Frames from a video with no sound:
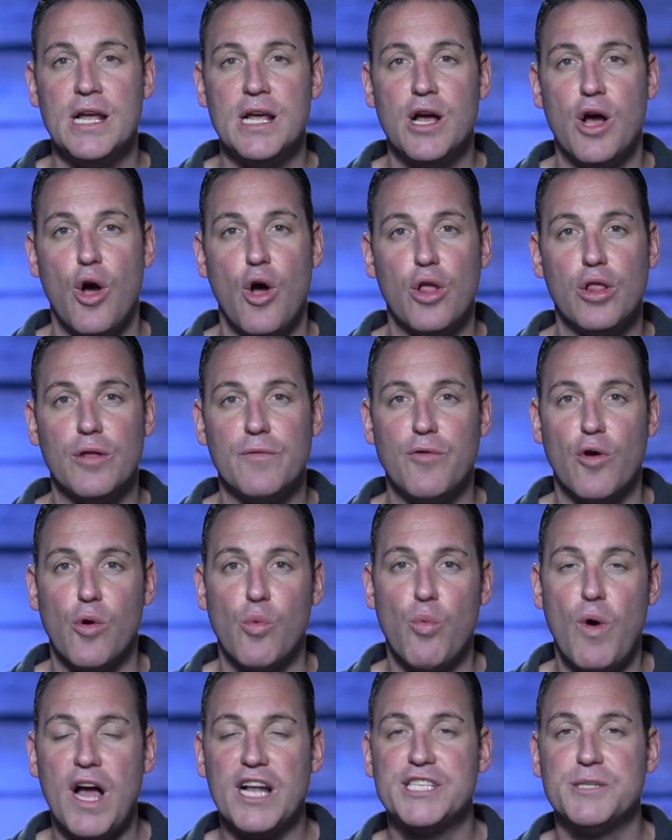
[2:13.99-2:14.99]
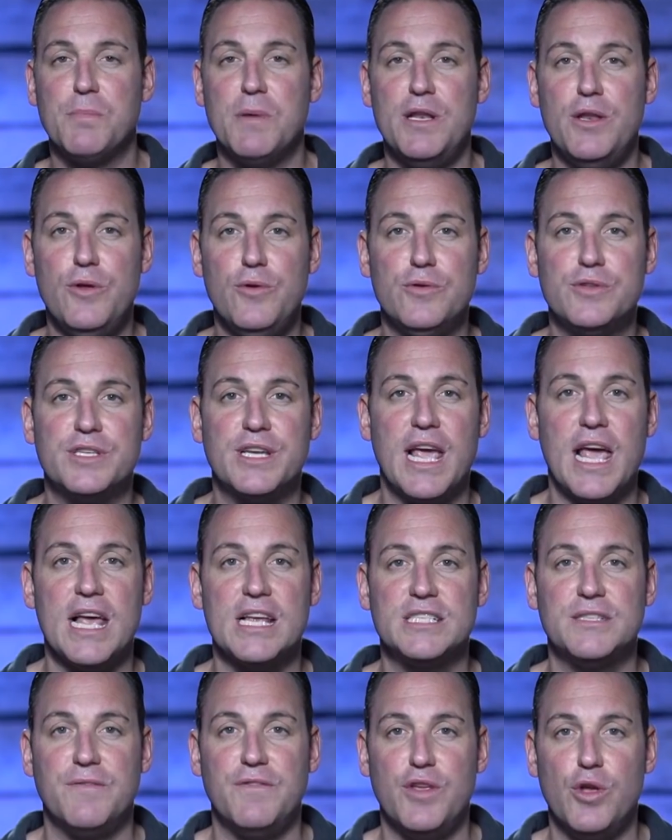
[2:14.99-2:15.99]
all of our Watchman
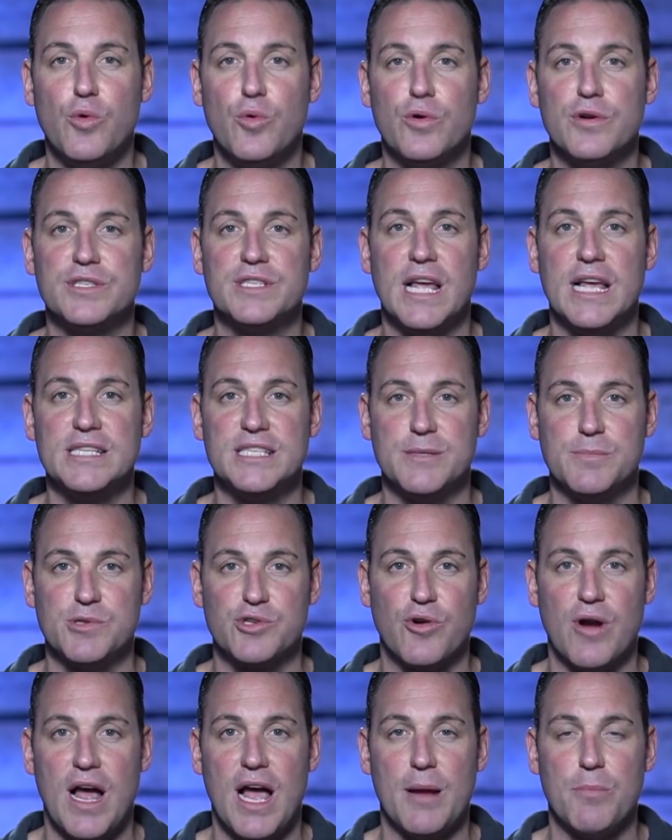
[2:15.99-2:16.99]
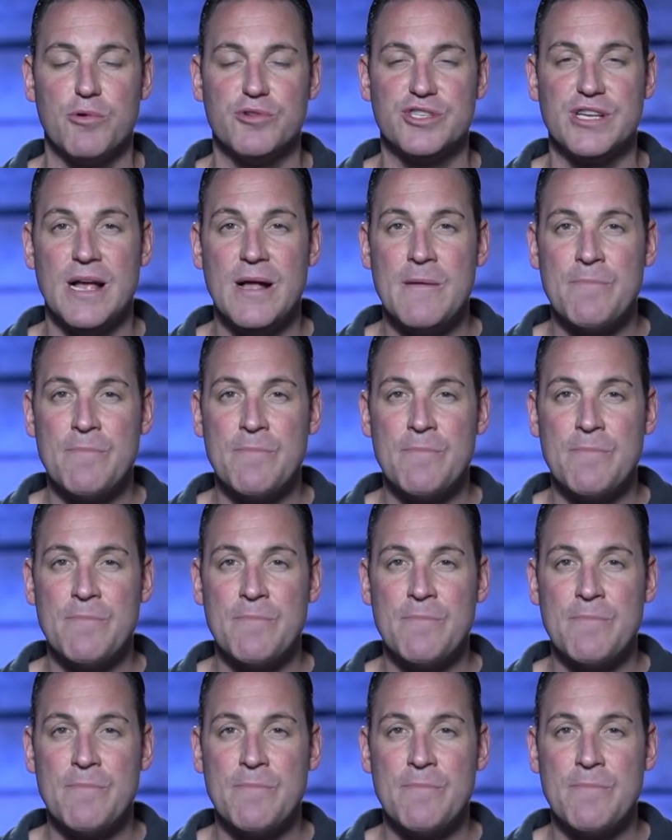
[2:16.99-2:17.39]
Newscast viewers and subscribers.